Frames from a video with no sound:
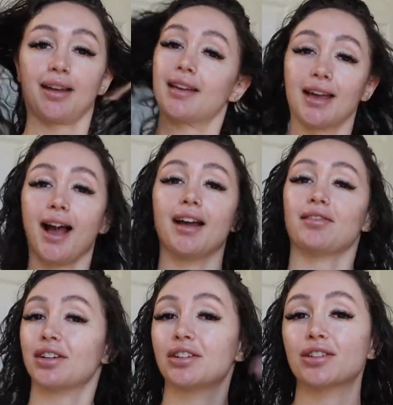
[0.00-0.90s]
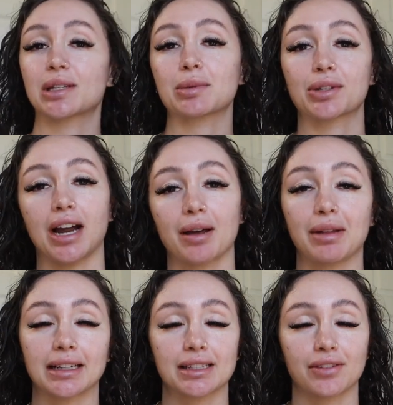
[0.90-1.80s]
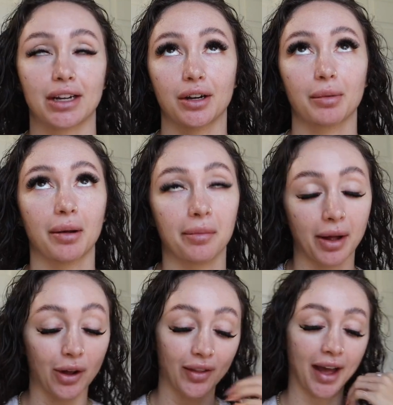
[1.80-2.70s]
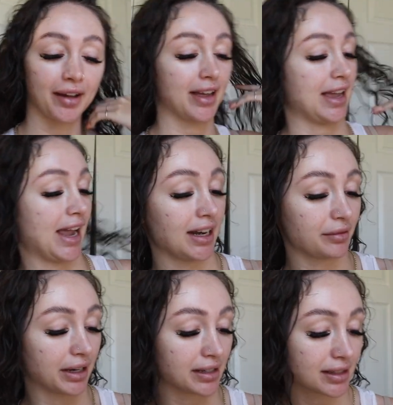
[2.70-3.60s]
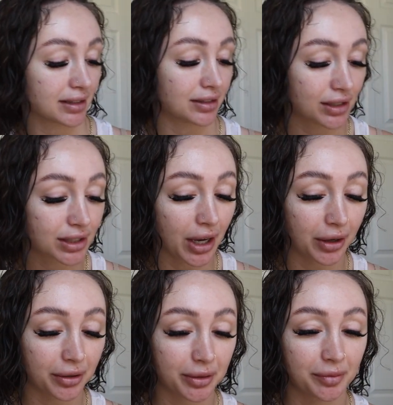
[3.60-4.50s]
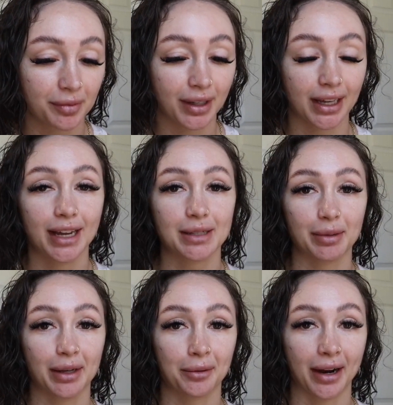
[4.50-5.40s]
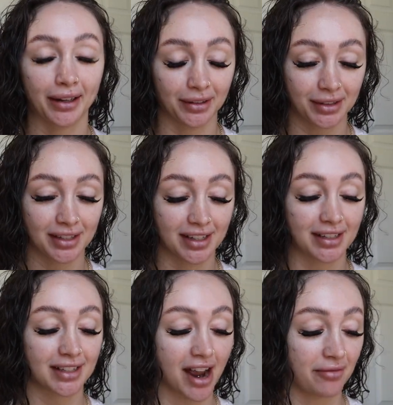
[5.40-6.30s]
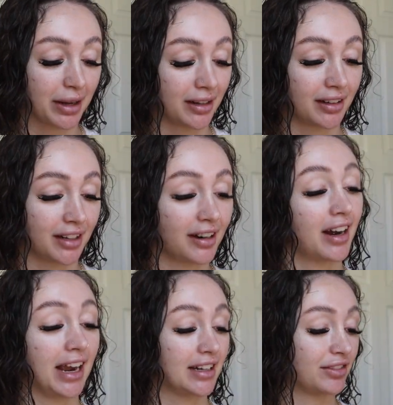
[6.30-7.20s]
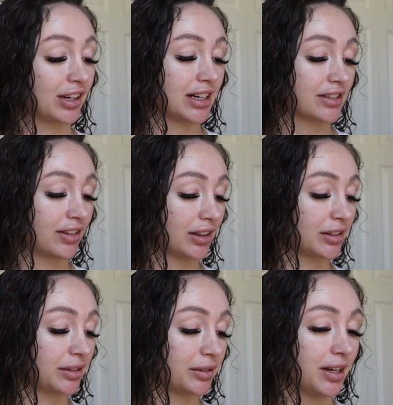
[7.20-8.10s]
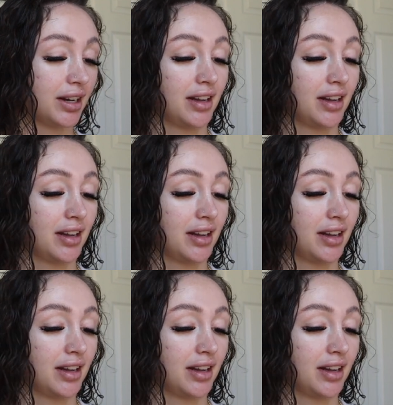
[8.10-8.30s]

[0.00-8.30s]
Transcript: yeah, if you're new, subscribe, like this video, blah, blah, blah, all that. Anyways, so it has been a while since I've been on here. And if you guys follow